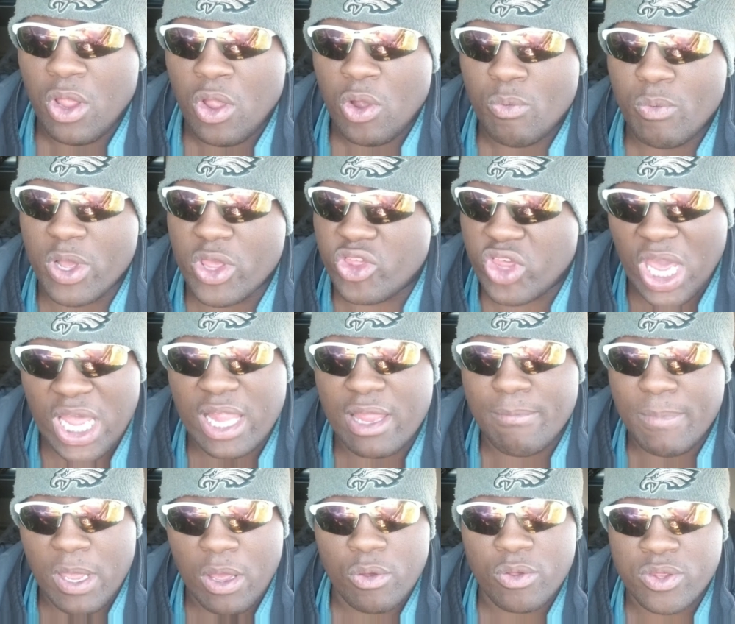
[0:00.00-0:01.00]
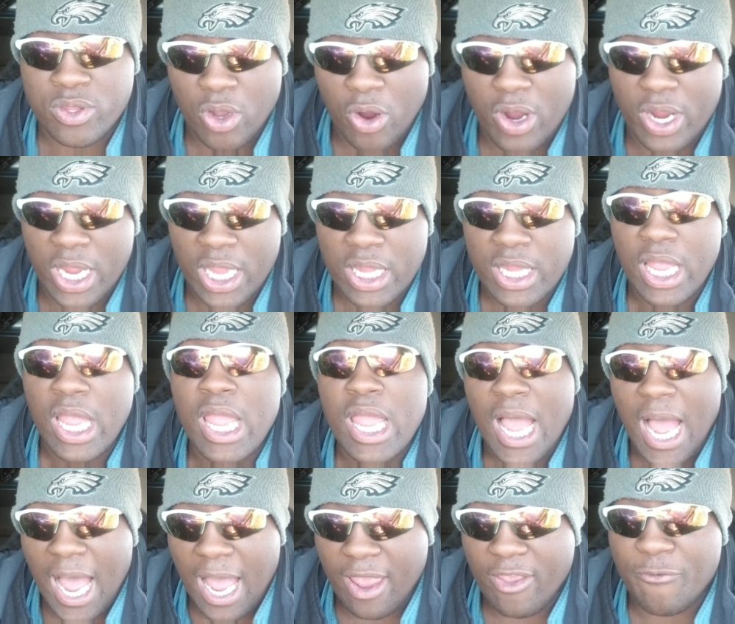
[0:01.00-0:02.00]
With Jalen Mills starting,
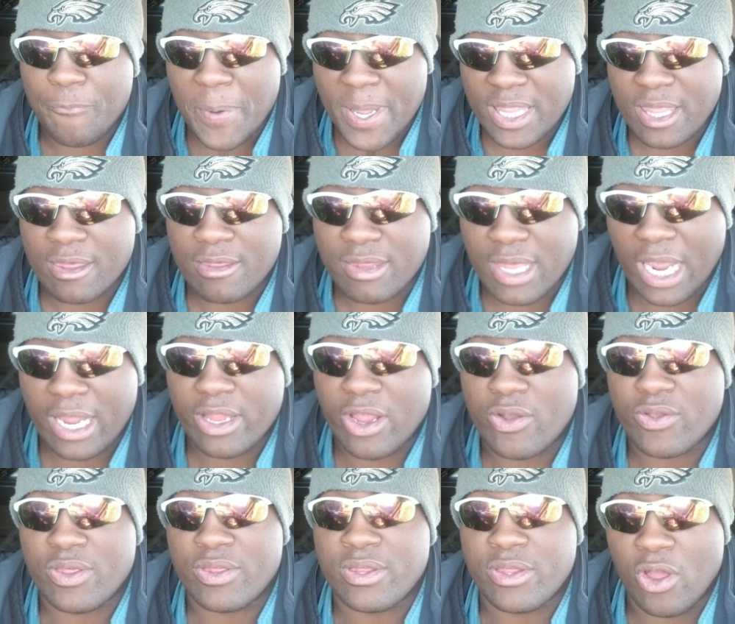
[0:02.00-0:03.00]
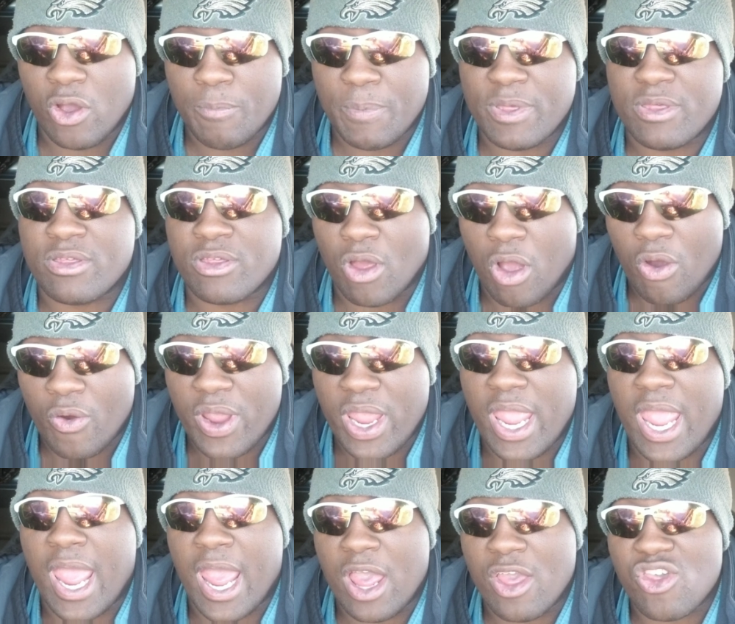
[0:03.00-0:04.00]
I expect this secondary to still be
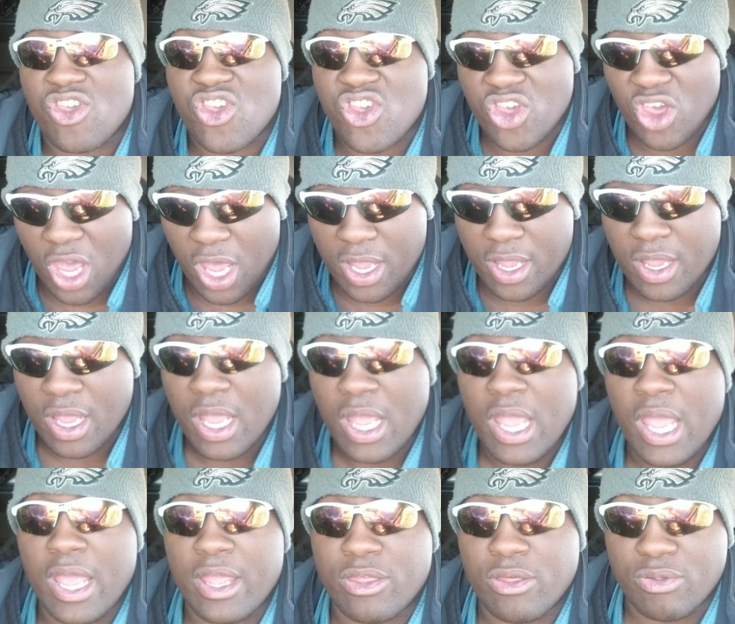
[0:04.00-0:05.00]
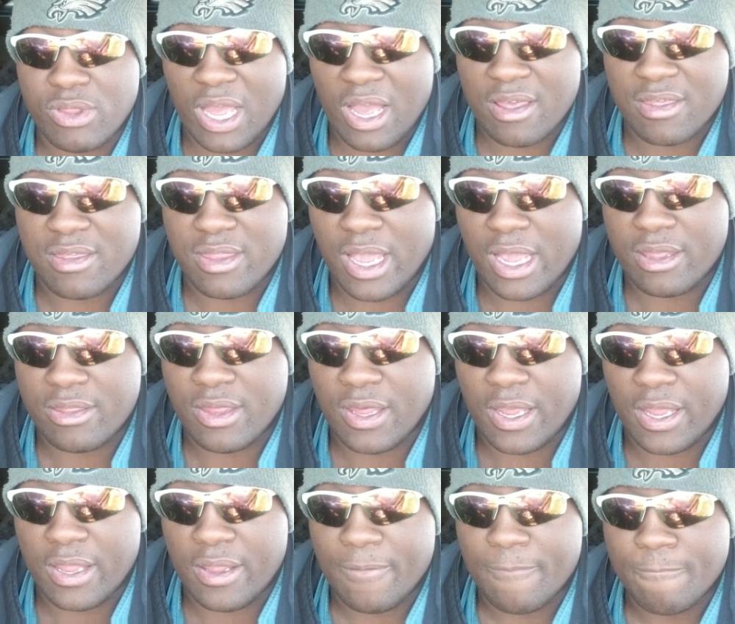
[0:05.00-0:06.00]
sorry as shit in
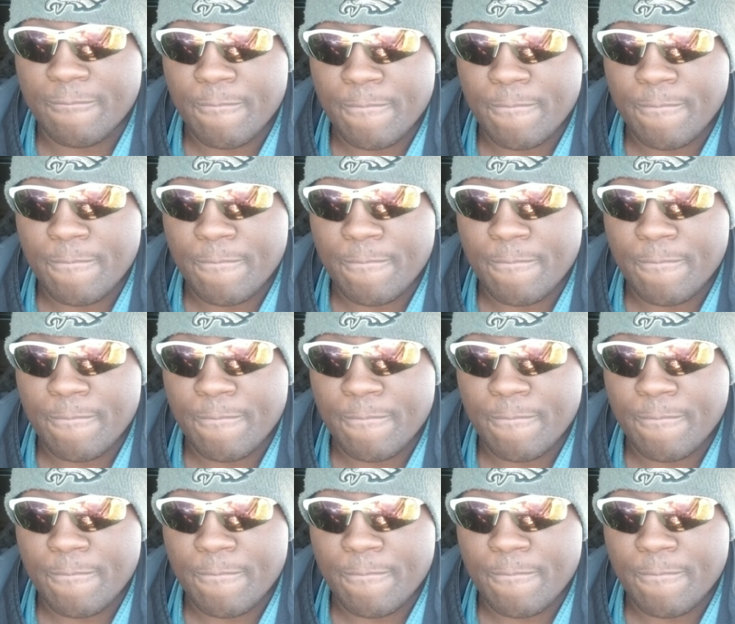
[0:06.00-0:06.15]
2019